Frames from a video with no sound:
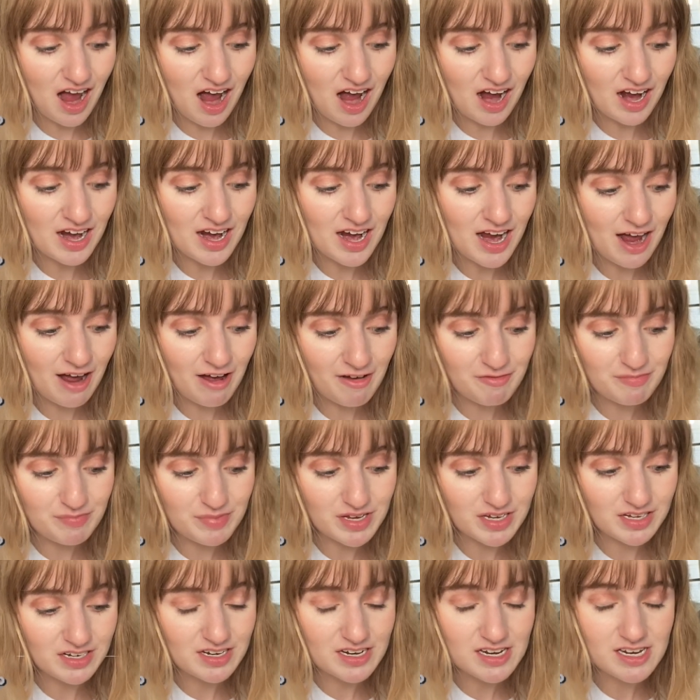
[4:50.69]
I have
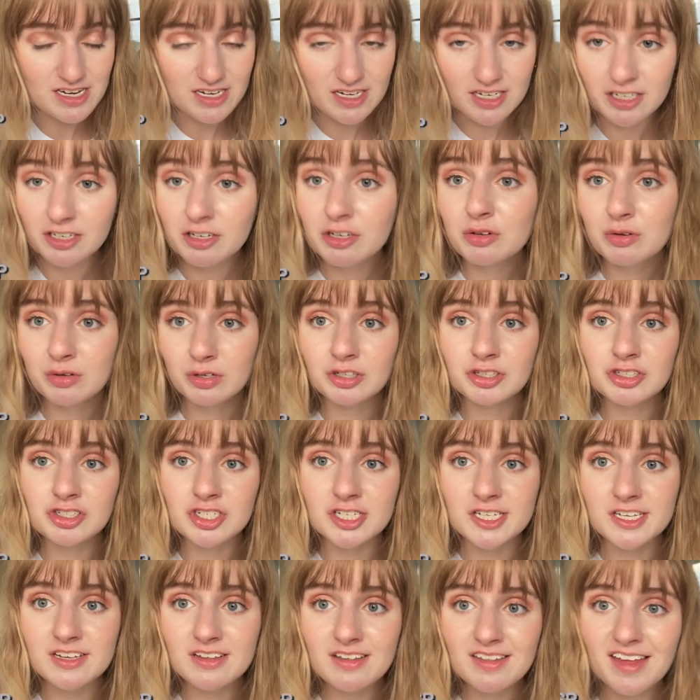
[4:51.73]
been eating a grilled
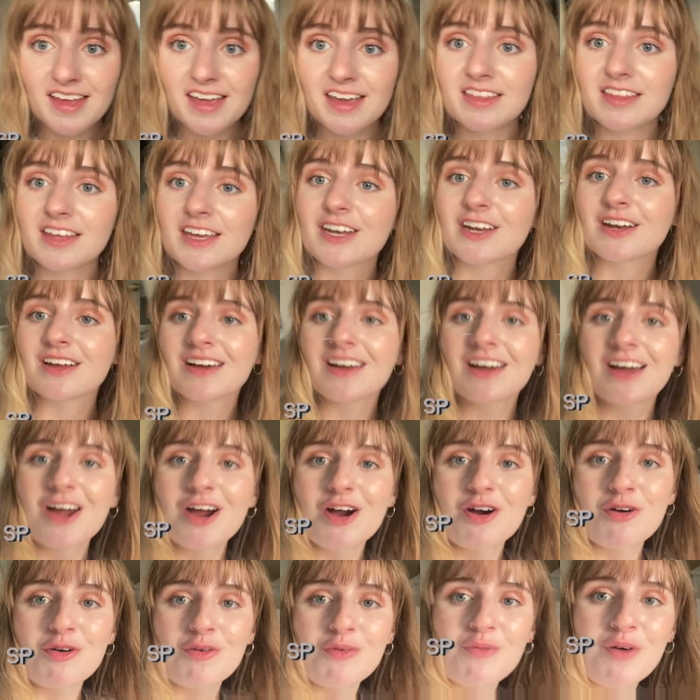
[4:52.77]
cheese and
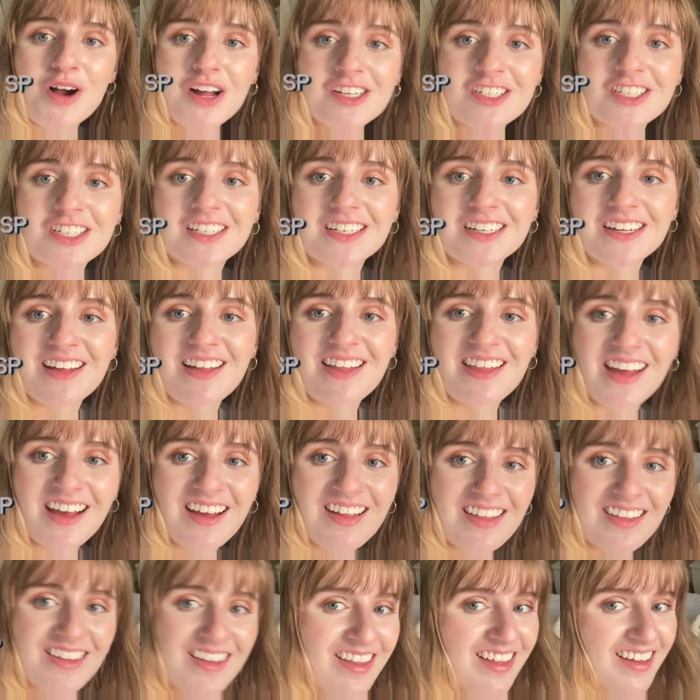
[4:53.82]
then watching Sex
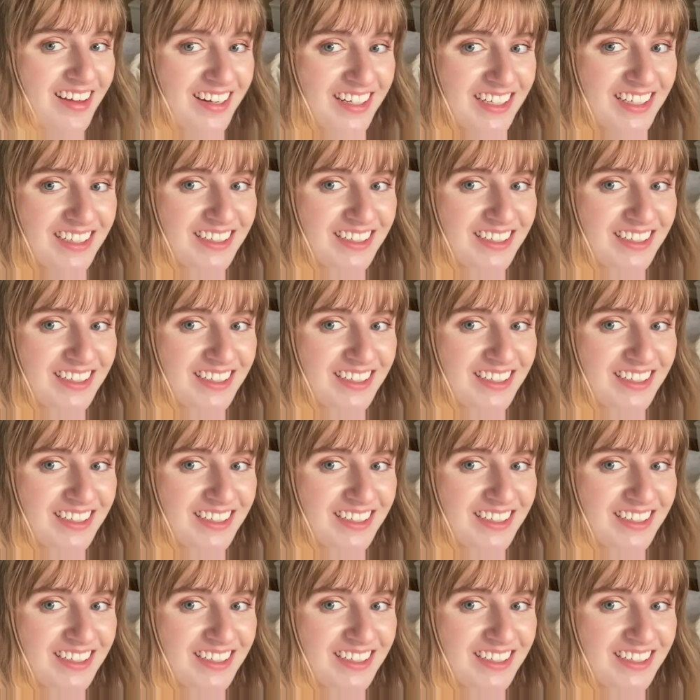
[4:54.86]
and the City.